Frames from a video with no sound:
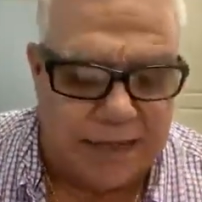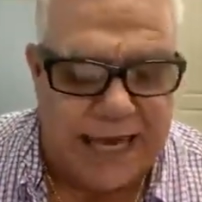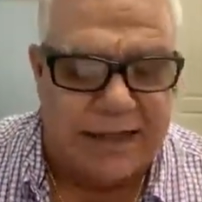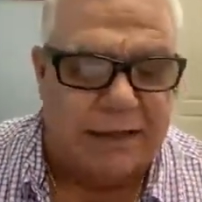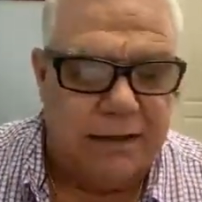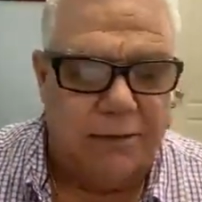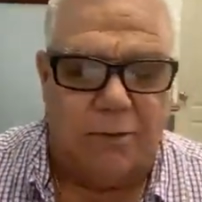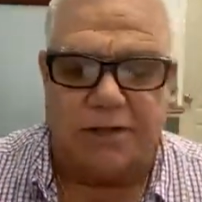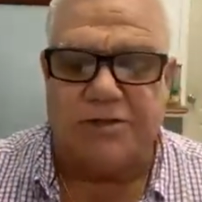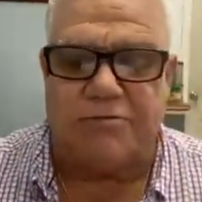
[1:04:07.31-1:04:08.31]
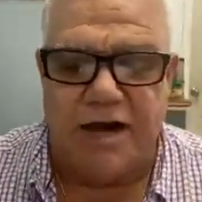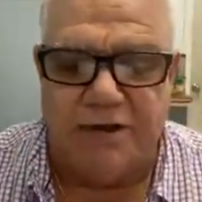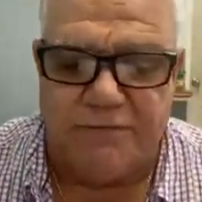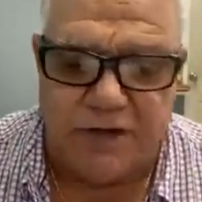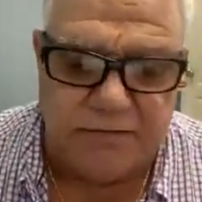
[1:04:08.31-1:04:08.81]
But again, once you're
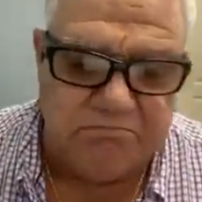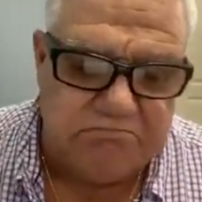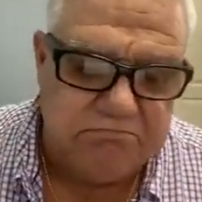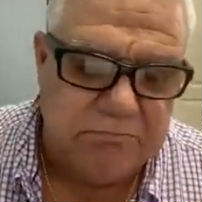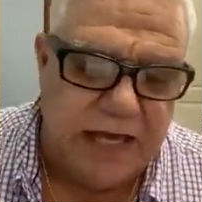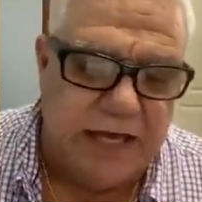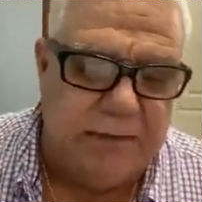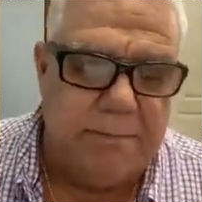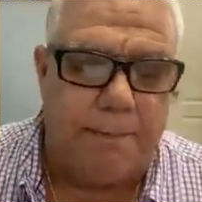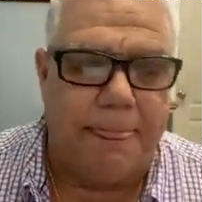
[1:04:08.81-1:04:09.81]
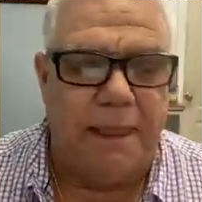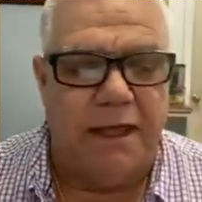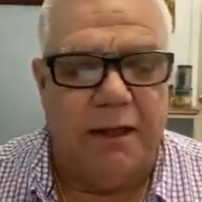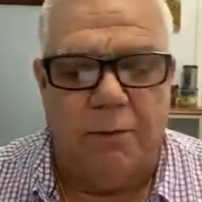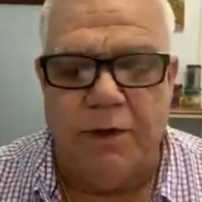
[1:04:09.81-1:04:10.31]
ready for it, hey,
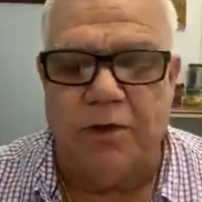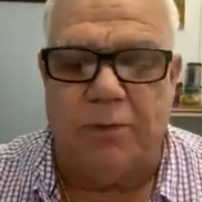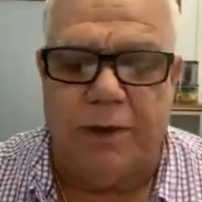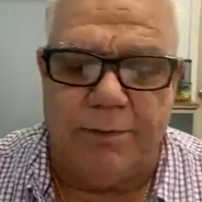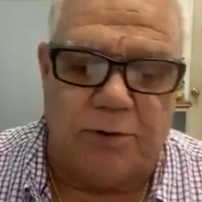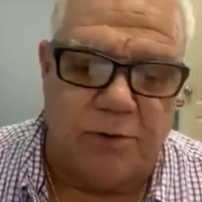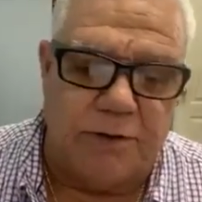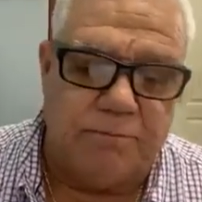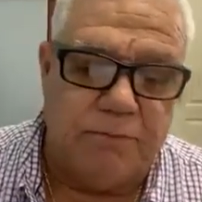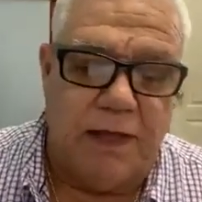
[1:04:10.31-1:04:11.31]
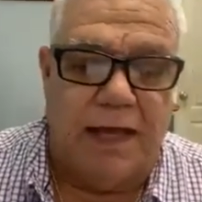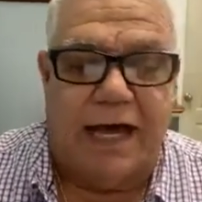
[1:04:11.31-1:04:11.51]
we know where we're going.